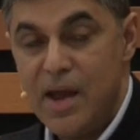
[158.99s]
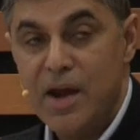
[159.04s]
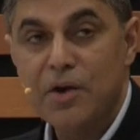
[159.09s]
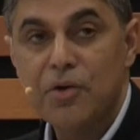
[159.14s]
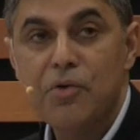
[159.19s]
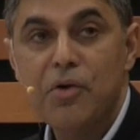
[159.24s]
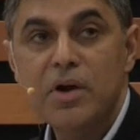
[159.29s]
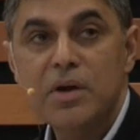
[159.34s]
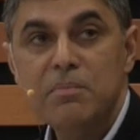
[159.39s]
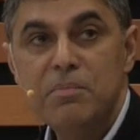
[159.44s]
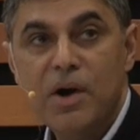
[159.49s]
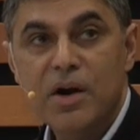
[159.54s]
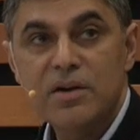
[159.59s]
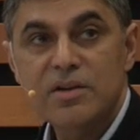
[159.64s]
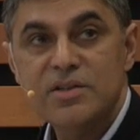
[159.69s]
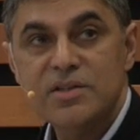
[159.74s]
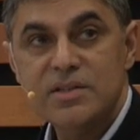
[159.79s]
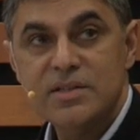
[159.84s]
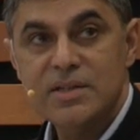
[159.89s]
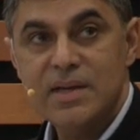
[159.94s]
and growing
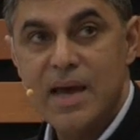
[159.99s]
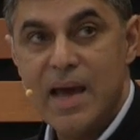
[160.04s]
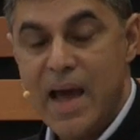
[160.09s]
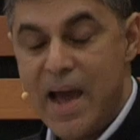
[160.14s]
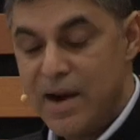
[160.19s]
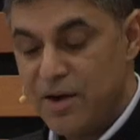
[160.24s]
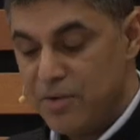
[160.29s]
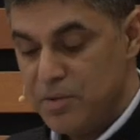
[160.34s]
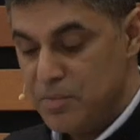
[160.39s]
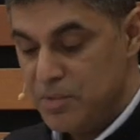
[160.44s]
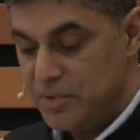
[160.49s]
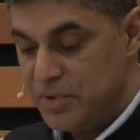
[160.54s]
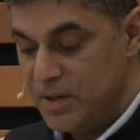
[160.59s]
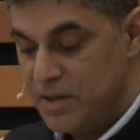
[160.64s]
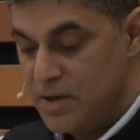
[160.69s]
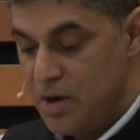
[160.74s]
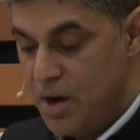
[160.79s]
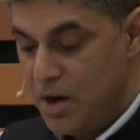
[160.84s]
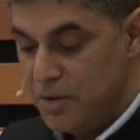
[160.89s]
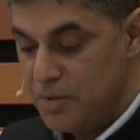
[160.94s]
partisan acrimony
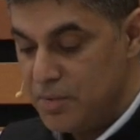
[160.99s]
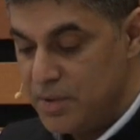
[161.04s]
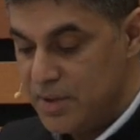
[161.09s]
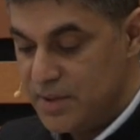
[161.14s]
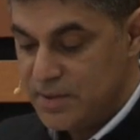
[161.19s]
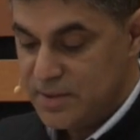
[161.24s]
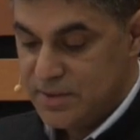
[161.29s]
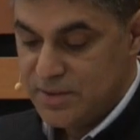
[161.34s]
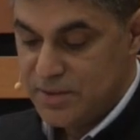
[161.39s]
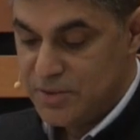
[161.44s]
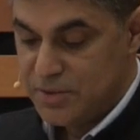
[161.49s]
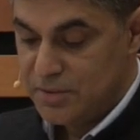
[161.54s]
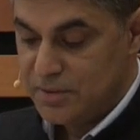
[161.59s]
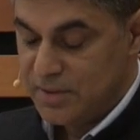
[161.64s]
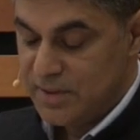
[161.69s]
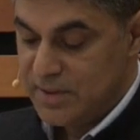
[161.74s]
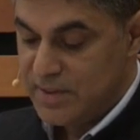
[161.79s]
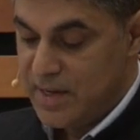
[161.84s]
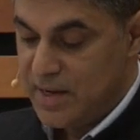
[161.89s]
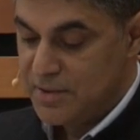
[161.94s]
in Ottawa,
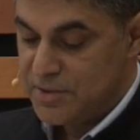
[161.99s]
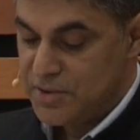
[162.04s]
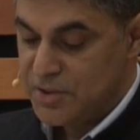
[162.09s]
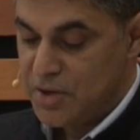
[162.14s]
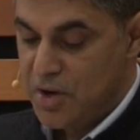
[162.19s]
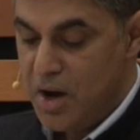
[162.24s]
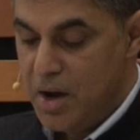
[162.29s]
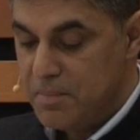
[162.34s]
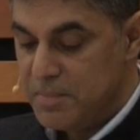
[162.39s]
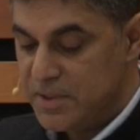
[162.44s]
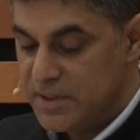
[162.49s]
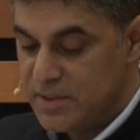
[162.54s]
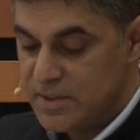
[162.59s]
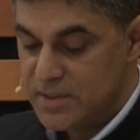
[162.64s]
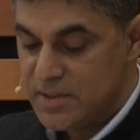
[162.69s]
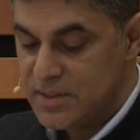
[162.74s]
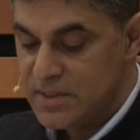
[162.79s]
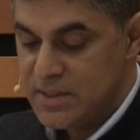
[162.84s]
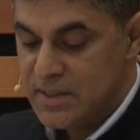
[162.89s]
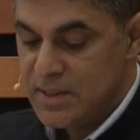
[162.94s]
certainly in the House of
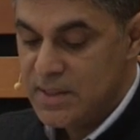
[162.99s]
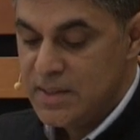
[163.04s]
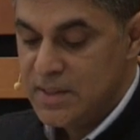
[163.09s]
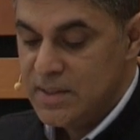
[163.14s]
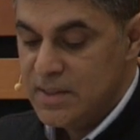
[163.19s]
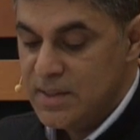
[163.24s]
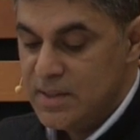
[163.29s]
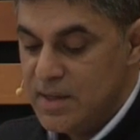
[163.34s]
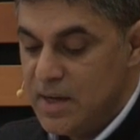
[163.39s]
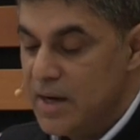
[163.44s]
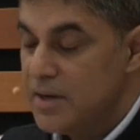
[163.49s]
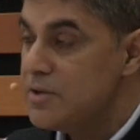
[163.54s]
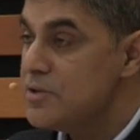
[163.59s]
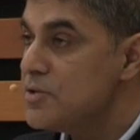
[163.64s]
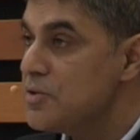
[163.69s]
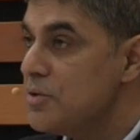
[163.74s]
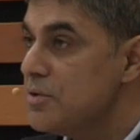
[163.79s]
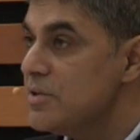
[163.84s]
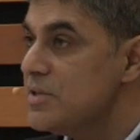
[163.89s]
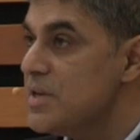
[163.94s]
Commons,
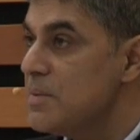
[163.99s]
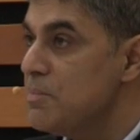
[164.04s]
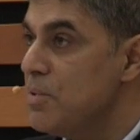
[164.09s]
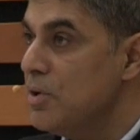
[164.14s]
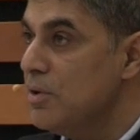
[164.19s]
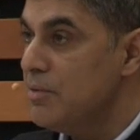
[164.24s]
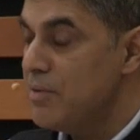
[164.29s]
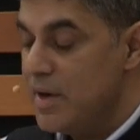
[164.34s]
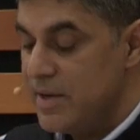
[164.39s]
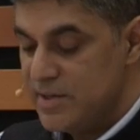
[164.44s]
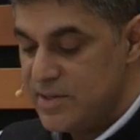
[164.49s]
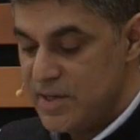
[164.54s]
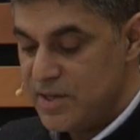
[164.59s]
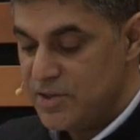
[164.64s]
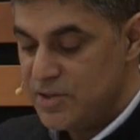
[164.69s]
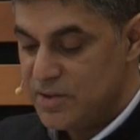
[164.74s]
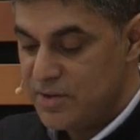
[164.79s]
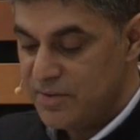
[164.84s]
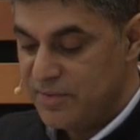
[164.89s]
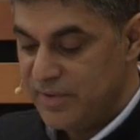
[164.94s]
underscores that
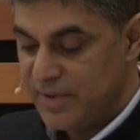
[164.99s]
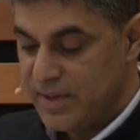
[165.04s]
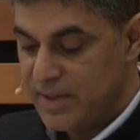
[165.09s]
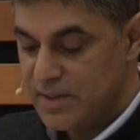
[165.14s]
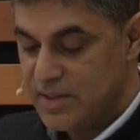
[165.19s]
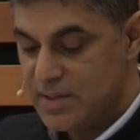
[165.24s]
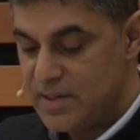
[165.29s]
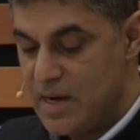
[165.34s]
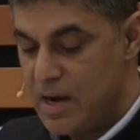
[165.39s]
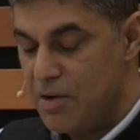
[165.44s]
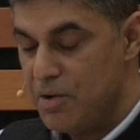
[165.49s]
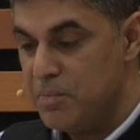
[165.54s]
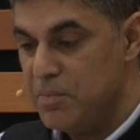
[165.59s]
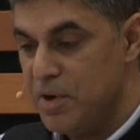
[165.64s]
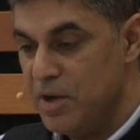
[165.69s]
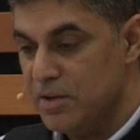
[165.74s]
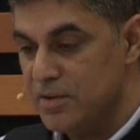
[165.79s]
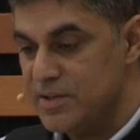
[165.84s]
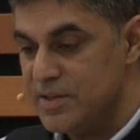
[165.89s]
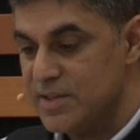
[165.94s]
polarization afflicts our
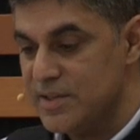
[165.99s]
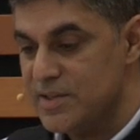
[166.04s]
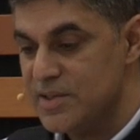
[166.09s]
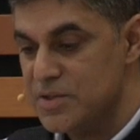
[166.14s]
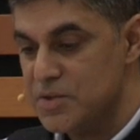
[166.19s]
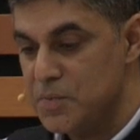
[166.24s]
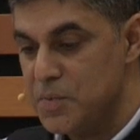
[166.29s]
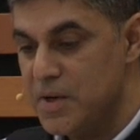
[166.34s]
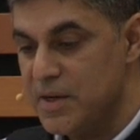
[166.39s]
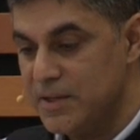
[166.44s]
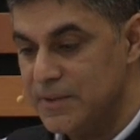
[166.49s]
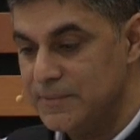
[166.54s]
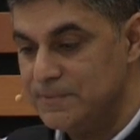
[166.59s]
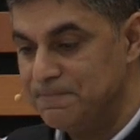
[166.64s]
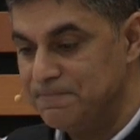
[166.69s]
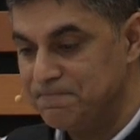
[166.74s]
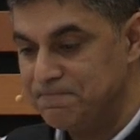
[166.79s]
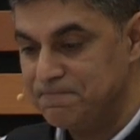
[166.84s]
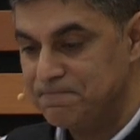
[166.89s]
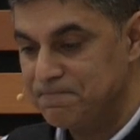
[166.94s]
politics as well.
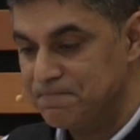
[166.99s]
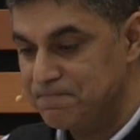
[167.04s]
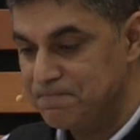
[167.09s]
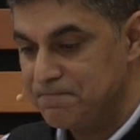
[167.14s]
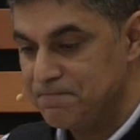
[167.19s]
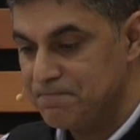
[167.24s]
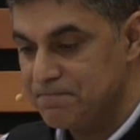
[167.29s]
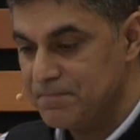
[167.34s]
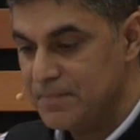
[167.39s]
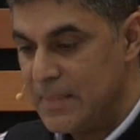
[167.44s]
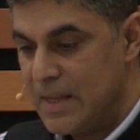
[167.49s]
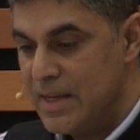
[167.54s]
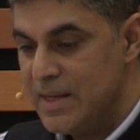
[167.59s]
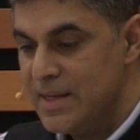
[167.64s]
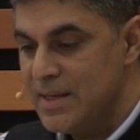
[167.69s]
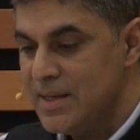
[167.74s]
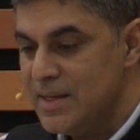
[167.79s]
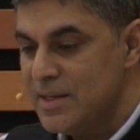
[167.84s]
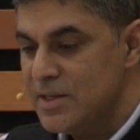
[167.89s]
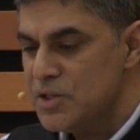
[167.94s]

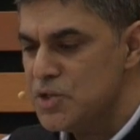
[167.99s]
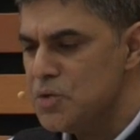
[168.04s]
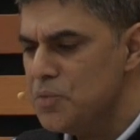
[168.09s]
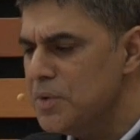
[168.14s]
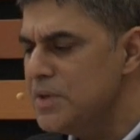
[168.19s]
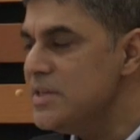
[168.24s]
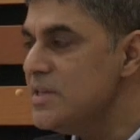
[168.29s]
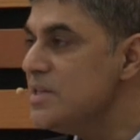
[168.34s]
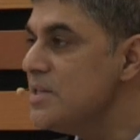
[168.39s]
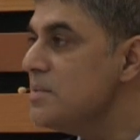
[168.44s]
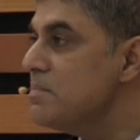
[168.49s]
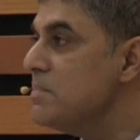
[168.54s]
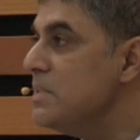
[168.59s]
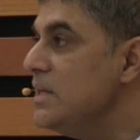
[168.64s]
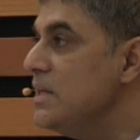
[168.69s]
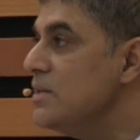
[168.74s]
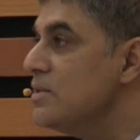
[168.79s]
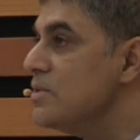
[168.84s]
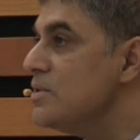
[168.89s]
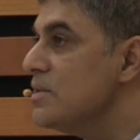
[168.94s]
So, what does it
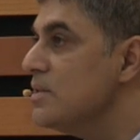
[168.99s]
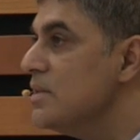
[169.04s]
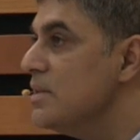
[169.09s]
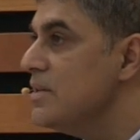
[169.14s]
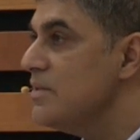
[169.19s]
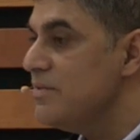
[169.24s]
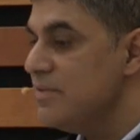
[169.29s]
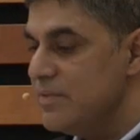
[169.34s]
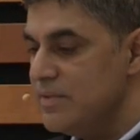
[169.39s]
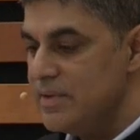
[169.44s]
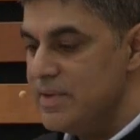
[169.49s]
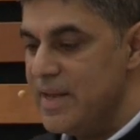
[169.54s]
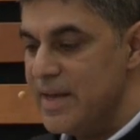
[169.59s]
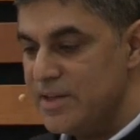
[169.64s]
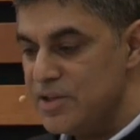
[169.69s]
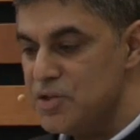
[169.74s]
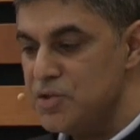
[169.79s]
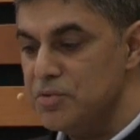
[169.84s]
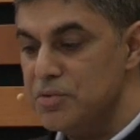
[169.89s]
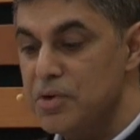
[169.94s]
mean to live
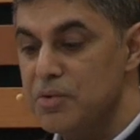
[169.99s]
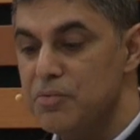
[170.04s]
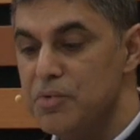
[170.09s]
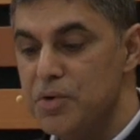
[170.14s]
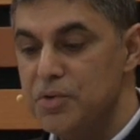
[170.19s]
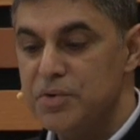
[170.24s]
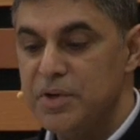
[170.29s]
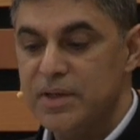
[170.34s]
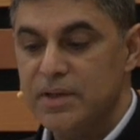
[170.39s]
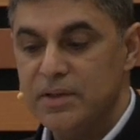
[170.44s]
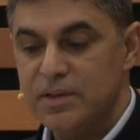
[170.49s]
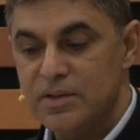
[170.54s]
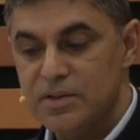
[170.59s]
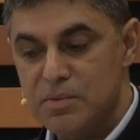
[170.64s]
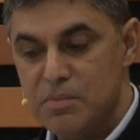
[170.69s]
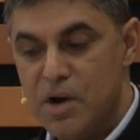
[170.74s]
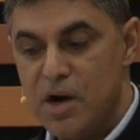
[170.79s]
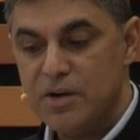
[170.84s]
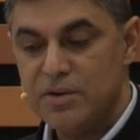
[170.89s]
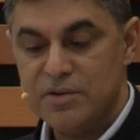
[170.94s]
next to an eroding
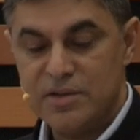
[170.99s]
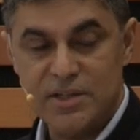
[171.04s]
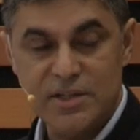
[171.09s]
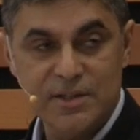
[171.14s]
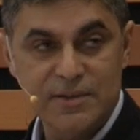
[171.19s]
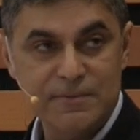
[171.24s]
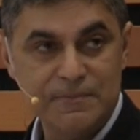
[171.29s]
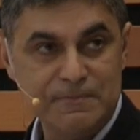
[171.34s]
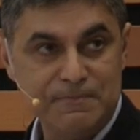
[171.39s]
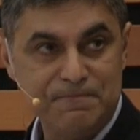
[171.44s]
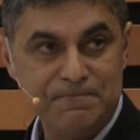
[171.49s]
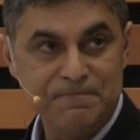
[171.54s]
democracy?